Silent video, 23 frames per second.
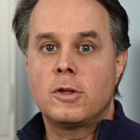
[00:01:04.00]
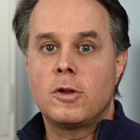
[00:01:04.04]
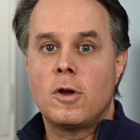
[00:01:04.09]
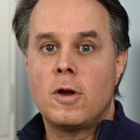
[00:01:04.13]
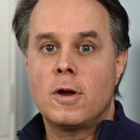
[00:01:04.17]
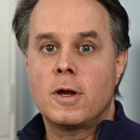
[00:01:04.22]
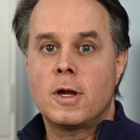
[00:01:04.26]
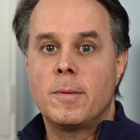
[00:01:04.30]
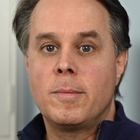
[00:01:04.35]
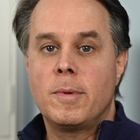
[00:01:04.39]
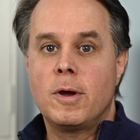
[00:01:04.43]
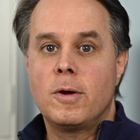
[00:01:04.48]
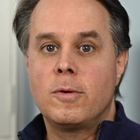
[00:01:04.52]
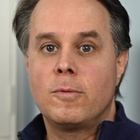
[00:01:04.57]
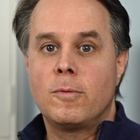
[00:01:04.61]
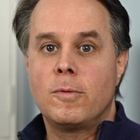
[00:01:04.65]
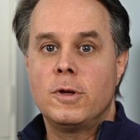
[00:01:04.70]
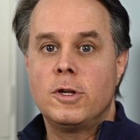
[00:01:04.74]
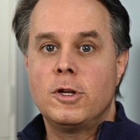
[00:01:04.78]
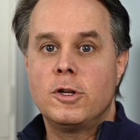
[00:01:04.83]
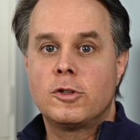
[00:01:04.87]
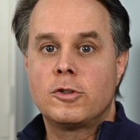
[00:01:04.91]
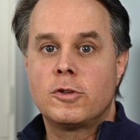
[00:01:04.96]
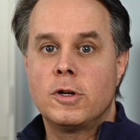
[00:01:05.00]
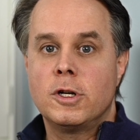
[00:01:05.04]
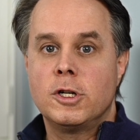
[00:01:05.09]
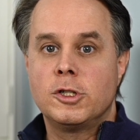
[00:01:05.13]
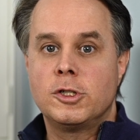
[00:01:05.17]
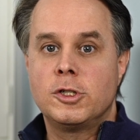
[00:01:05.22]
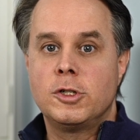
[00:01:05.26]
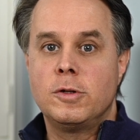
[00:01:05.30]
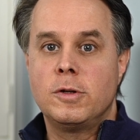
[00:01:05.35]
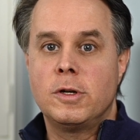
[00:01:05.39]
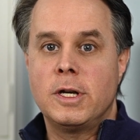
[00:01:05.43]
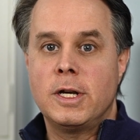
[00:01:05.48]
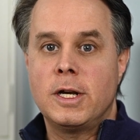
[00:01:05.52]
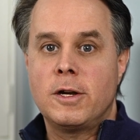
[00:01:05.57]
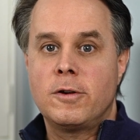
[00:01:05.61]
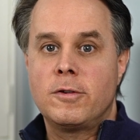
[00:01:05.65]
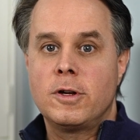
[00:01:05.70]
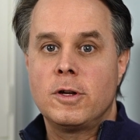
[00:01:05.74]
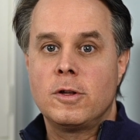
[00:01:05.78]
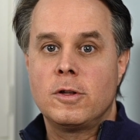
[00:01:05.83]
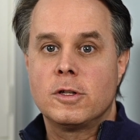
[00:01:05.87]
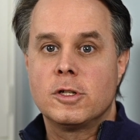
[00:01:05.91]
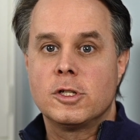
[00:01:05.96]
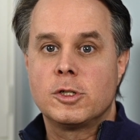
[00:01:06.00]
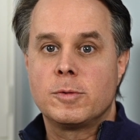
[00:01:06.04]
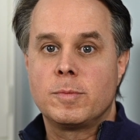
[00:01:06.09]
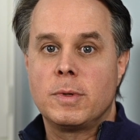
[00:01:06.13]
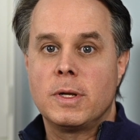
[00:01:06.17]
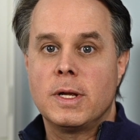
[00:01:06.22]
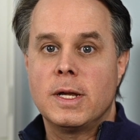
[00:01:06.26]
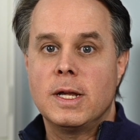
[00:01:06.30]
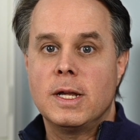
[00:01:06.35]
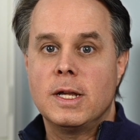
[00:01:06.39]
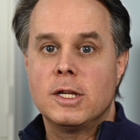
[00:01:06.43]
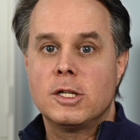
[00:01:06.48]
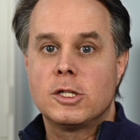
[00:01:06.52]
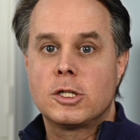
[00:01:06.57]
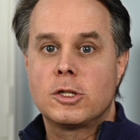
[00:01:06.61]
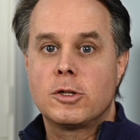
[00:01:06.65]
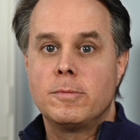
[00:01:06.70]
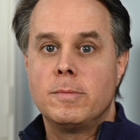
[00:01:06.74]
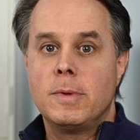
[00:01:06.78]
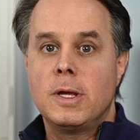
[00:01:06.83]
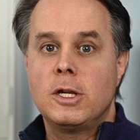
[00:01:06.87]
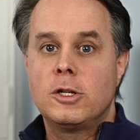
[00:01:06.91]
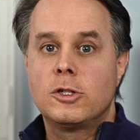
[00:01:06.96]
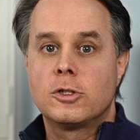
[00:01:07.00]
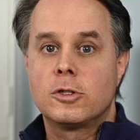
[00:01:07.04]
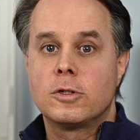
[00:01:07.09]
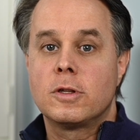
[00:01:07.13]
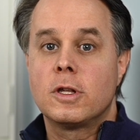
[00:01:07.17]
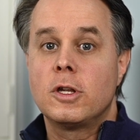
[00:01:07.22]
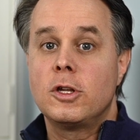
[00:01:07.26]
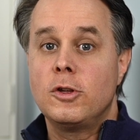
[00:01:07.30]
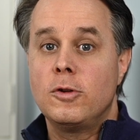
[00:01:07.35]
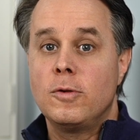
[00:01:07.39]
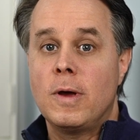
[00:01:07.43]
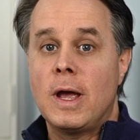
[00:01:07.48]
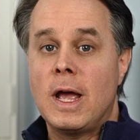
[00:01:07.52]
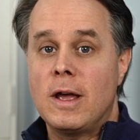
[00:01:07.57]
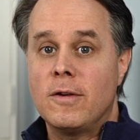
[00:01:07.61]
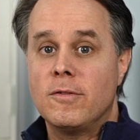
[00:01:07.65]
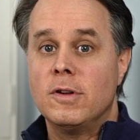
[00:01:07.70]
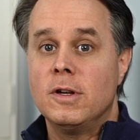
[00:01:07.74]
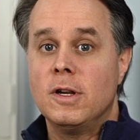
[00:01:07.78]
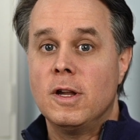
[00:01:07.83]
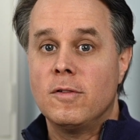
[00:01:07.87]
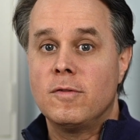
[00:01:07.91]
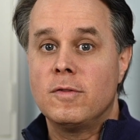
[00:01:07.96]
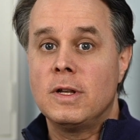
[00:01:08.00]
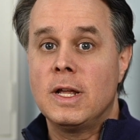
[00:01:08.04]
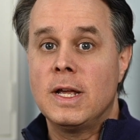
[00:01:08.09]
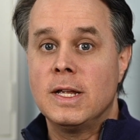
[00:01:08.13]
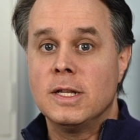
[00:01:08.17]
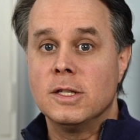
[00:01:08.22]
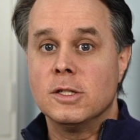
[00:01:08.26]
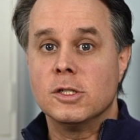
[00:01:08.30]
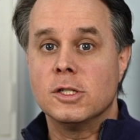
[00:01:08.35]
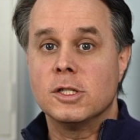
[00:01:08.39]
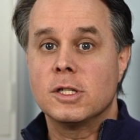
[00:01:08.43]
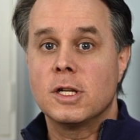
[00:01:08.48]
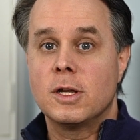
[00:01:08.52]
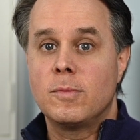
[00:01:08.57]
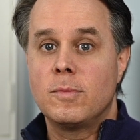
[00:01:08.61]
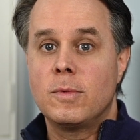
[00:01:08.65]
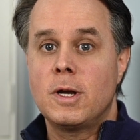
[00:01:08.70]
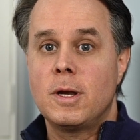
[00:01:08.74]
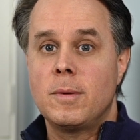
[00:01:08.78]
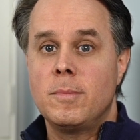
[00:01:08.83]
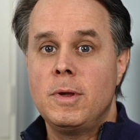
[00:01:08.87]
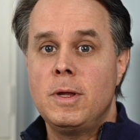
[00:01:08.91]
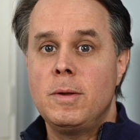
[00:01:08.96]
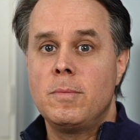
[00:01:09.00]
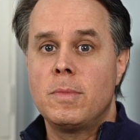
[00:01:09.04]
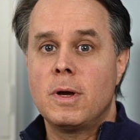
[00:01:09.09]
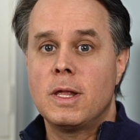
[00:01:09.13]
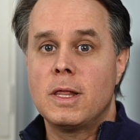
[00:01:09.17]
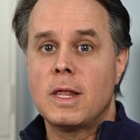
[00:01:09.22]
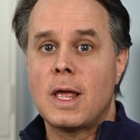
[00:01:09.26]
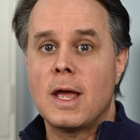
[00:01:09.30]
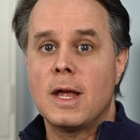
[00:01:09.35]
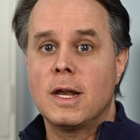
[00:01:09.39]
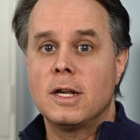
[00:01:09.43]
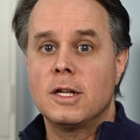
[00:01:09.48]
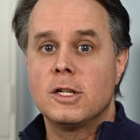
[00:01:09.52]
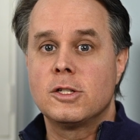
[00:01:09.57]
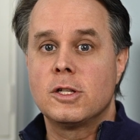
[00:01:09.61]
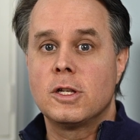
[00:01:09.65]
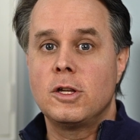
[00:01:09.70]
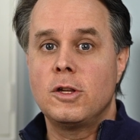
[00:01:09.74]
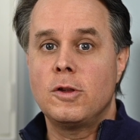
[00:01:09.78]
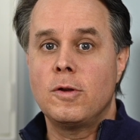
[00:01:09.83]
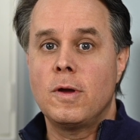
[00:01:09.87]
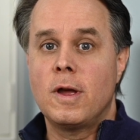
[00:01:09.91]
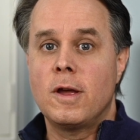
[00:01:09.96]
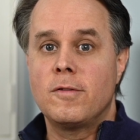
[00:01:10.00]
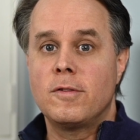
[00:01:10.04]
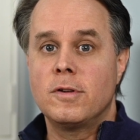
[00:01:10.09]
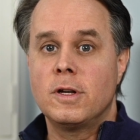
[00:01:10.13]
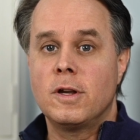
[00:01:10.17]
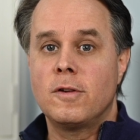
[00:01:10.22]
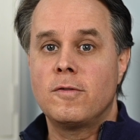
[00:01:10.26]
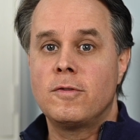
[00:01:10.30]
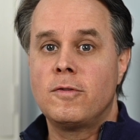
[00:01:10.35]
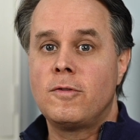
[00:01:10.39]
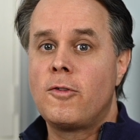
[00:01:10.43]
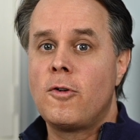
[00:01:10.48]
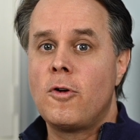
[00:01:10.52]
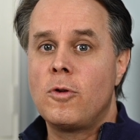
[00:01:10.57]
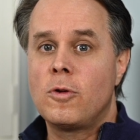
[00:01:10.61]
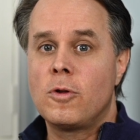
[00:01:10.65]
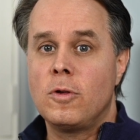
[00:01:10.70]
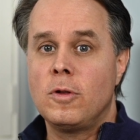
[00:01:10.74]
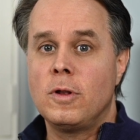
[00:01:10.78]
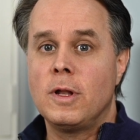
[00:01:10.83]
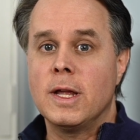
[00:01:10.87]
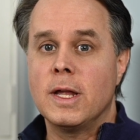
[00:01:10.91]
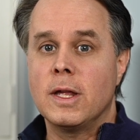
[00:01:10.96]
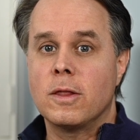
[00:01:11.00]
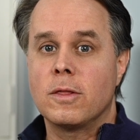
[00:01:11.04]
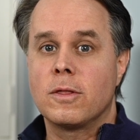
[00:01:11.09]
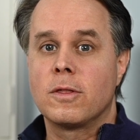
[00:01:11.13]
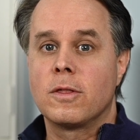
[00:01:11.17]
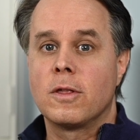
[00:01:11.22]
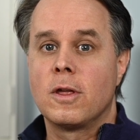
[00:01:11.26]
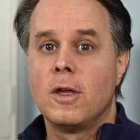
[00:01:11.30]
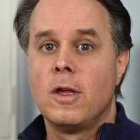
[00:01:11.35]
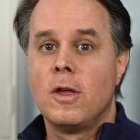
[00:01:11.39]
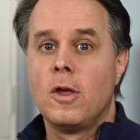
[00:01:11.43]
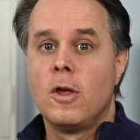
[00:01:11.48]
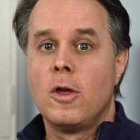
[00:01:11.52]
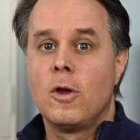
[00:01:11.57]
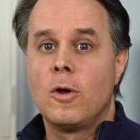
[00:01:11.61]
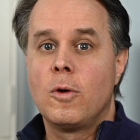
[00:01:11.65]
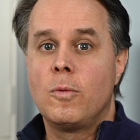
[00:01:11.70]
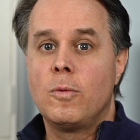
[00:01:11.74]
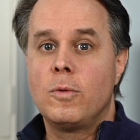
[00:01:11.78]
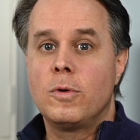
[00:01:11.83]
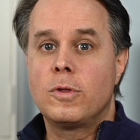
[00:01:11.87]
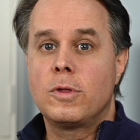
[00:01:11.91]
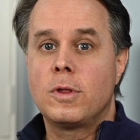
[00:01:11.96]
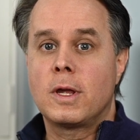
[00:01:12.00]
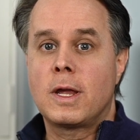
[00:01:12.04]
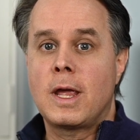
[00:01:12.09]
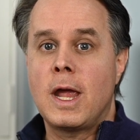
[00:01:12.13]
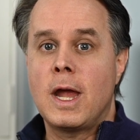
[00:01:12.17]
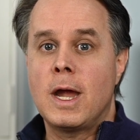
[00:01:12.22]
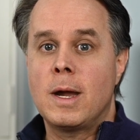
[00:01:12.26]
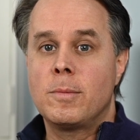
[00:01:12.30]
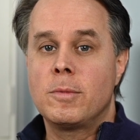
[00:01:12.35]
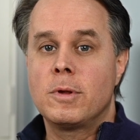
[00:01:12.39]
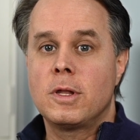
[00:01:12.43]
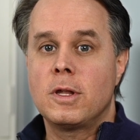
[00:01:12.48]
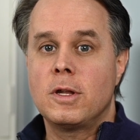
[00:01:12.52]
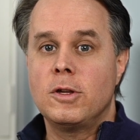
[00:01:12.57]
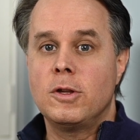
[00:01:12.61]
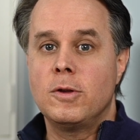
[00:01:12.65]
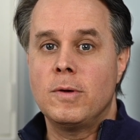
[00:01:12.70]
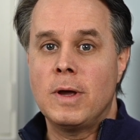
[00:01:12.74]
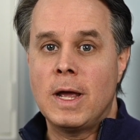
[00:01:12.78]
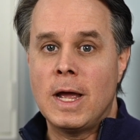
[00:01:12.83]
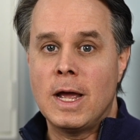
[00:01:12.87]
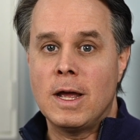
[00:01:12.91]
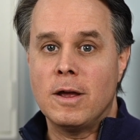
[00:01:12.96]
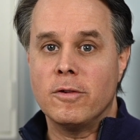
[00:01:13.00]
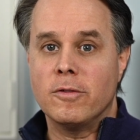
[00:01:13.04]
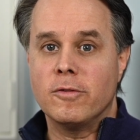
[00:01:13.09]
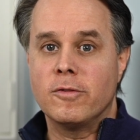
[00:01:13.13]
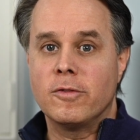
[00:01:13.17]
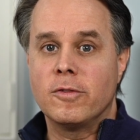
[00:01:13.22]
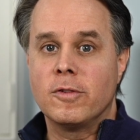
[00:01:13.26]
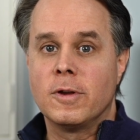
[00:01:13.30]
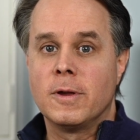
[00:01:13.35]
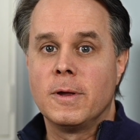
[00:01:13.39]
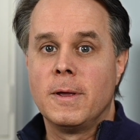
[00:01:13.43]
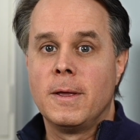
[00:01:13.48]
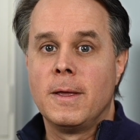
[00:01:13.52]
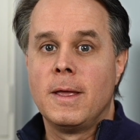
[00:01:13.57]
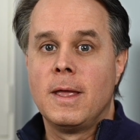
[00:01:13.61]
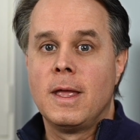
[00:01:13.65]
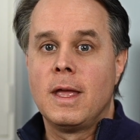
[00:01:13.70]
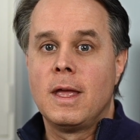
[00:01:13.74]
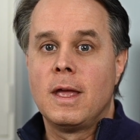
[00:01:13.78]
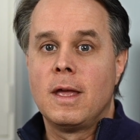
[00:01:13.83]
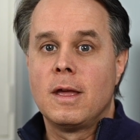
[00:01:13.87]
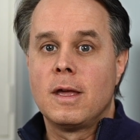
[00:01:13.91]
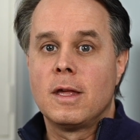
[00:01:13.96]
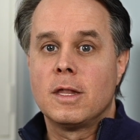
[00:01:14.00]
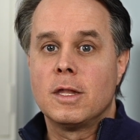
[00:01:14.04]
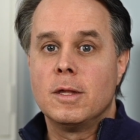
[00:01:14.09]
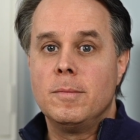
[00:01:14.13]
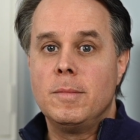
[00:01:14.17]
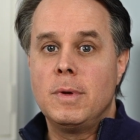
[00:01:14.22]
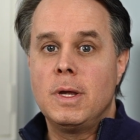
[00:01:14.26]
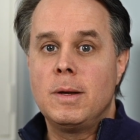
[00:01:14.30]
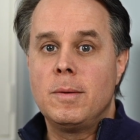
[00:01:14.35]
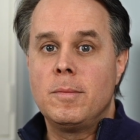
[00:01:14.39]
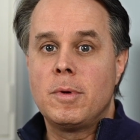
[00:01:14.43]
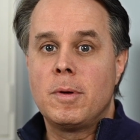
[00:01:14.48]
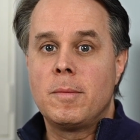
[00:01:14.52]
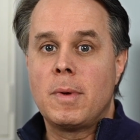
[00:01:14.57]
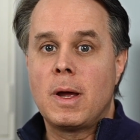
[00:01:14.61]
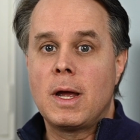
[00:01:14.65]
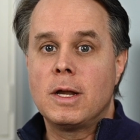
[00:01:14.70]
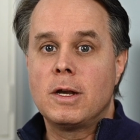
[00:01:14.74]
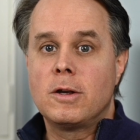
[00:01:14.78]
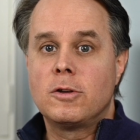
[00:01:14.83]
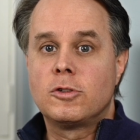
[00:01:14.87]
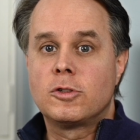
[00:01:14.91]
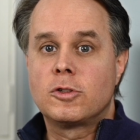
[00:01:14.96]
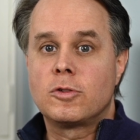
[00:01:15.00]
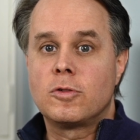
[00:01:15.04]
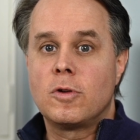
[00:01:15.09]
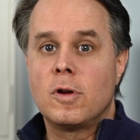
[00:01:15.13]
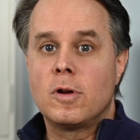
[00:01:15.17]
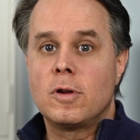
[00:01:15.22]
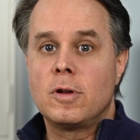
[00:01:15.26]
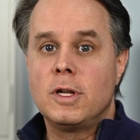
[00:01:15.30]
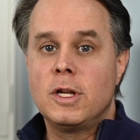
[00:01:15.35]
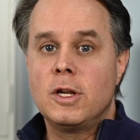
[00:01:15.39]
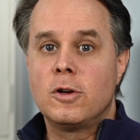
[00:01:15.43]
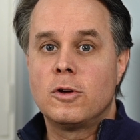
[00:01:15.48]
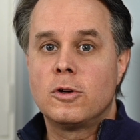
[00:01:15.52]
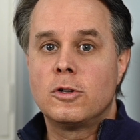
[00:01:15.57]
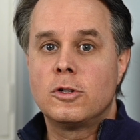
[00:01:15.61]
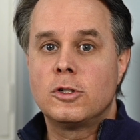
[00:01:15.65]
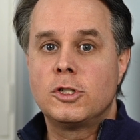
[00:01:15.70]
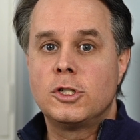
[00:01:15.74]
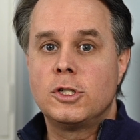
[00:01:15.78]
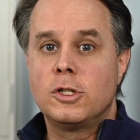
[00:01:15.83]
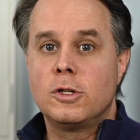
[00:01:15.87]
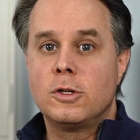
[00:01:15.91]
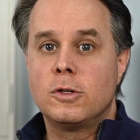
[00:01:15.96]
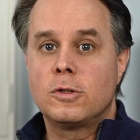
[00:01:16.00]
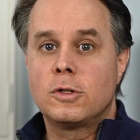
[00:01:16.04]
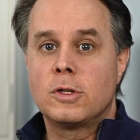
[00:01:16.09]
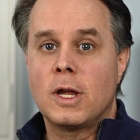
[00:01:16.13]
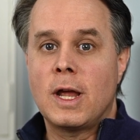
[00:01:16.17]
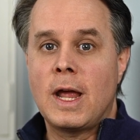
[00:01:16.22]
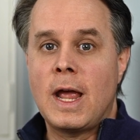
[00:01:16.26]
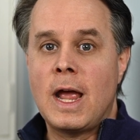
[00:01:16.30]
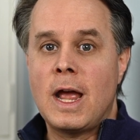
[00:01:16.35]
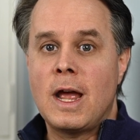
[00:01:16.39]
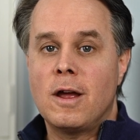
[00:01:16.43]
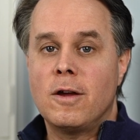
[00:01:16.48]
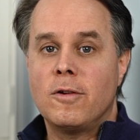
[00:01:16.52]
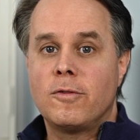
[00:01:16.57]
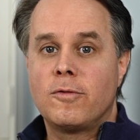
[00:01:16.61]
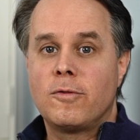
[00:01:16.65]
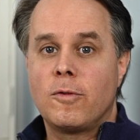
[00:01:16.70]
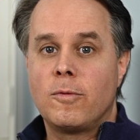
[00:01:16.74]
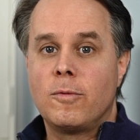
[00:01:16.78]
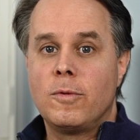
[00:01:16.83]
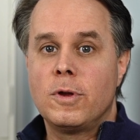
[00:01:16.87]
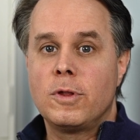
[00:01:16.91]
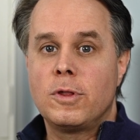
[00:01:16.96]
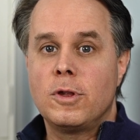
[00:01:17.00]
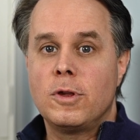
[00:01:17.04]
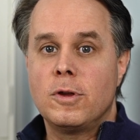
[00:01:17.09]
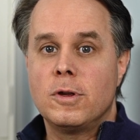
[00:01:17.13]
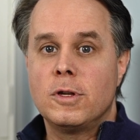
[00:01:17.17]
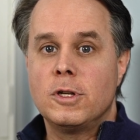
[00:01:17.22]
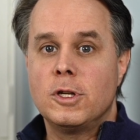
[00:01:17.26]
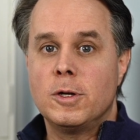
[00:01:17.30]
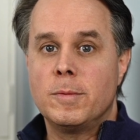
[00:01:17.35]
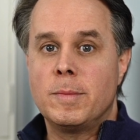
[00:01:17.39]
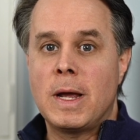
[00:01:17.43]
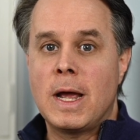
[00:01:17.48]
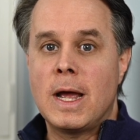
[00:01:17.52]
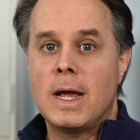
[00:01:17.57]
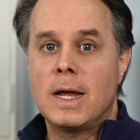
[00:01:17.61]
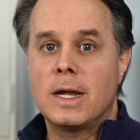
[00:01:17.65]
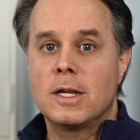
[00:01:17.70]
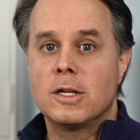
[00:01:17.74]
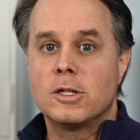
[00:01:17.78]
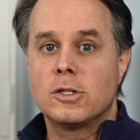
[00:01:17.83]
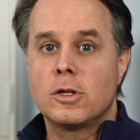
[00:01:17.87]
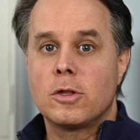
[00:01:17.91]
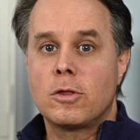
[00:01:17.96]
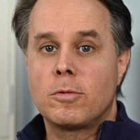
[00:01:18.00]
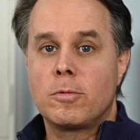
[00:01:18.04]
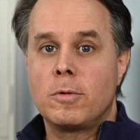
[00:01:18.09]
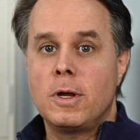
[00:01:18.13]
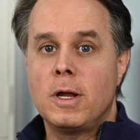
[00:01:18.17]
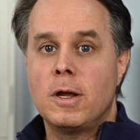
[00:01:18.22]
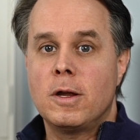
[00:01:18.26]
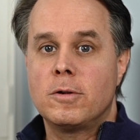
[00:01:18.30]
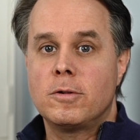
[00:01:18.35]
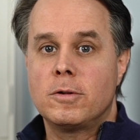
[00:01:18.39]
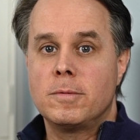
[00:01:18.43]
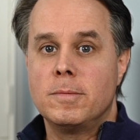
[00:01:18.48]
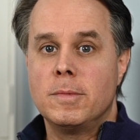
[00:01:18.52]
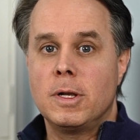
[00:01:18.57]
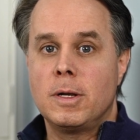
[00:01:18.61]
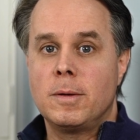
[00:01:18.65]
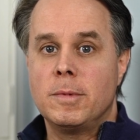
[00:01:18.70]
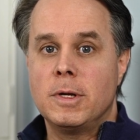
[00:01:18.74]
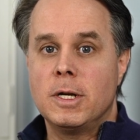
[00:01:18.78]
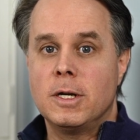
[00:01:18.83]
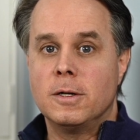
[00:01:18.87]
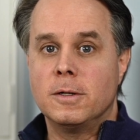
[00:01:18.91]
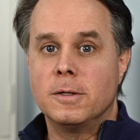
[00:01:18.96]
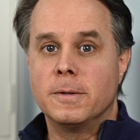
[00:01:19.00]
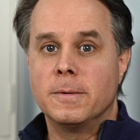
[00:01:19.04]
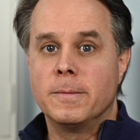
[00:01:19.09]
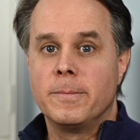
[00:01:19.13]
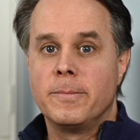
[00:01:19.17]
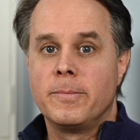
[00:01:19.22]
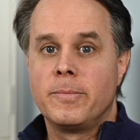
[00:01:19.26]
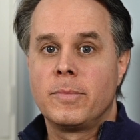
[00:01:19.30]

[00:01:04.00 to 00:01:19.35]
to talk about when you're trying to shoot an aerial display is to make sure that you have enough lens. And what I mean by that is that you have enough focal length with the camera that you have. The minimum I'd strongly urge you to have with you in your bag is a 300 millimeter.